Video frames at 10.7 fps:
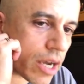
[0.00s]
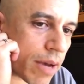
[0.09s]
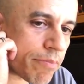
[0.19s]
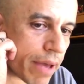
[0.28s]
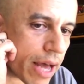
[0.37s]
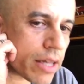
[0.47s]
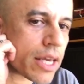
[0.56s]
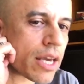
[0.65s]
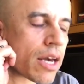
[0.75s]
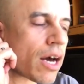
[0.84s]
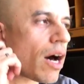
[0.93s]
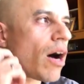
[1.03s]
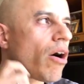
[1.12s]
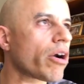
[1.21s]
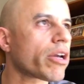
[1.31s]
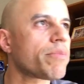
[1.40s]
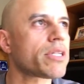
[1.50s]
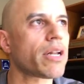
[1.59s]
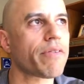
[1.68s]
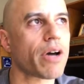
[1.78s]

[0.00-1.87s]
compelling arguments that I've